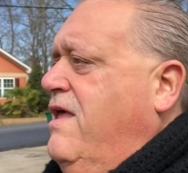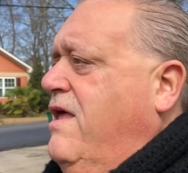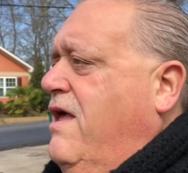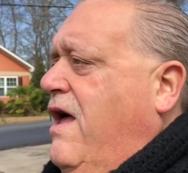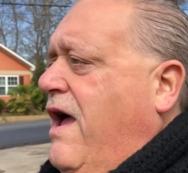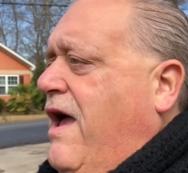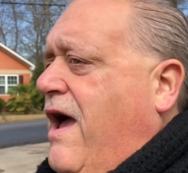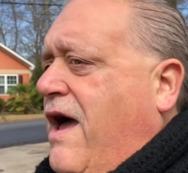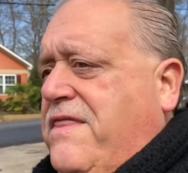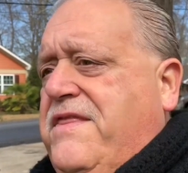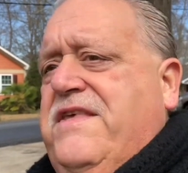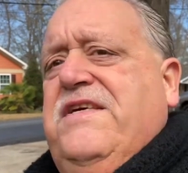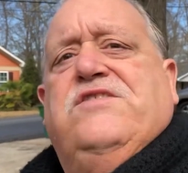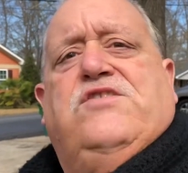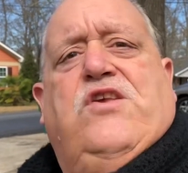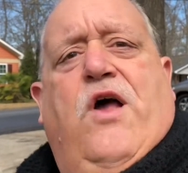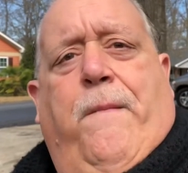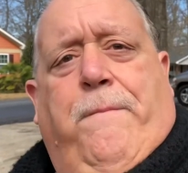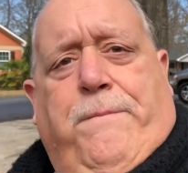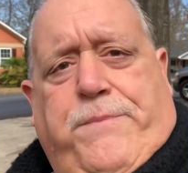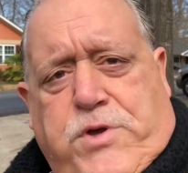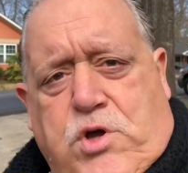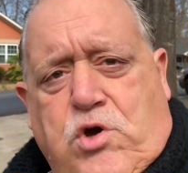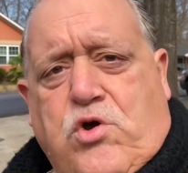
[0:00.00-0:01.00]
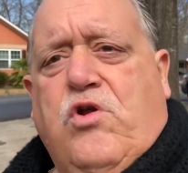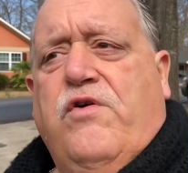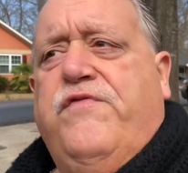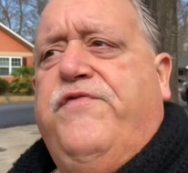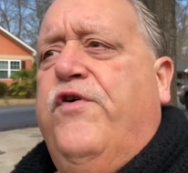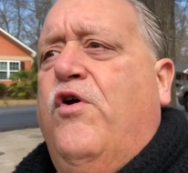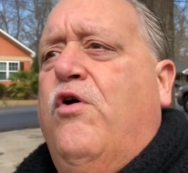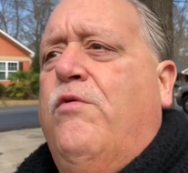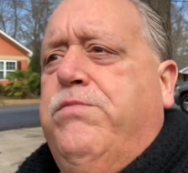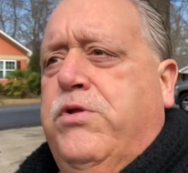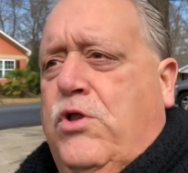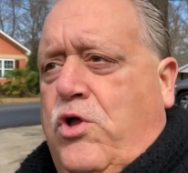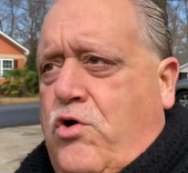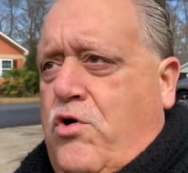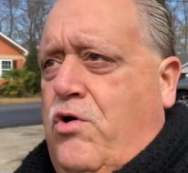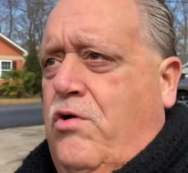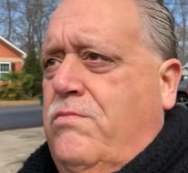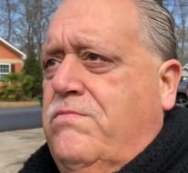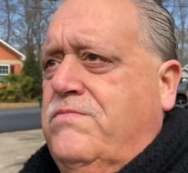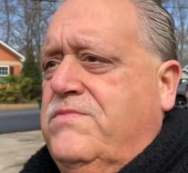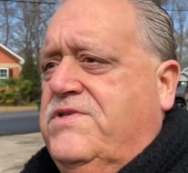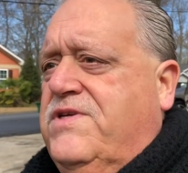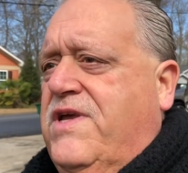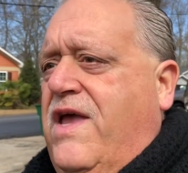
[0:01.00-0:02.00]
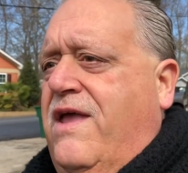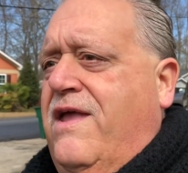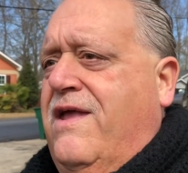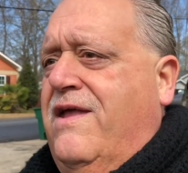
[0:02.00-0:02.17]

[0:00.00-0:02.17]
Yeah, these are beautiful blooms.